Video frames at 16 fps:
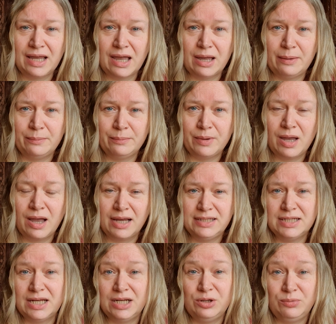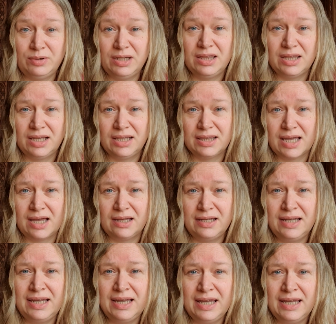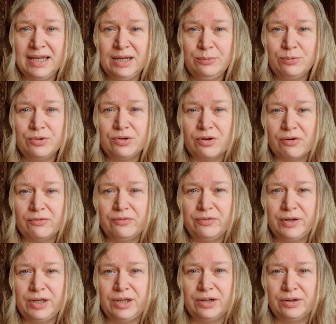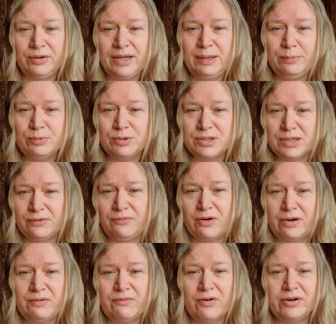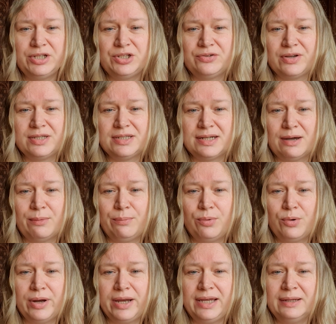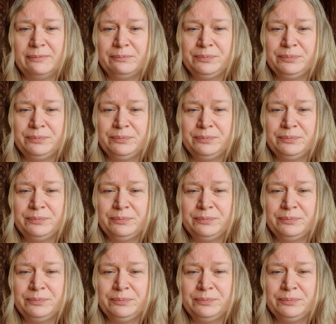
I genuinely think that he would have, you know, he was a very, very stressed out boy.